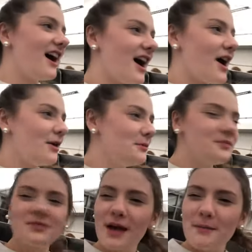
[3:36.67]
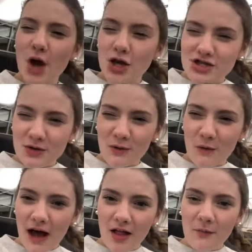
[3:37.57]
Not doing
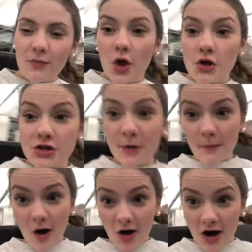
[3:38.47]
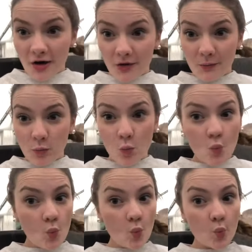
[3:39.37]
well. Tomorrow
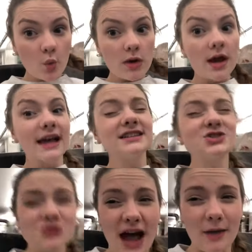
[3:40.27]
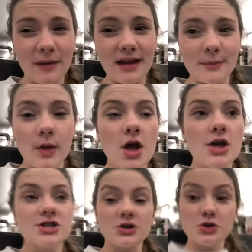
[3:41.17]
is a track meet,
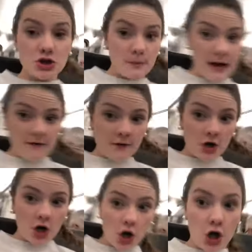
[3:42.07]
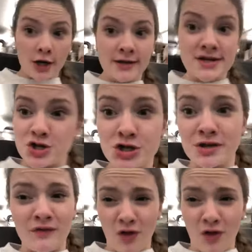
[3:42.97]
so should make for a good addition to the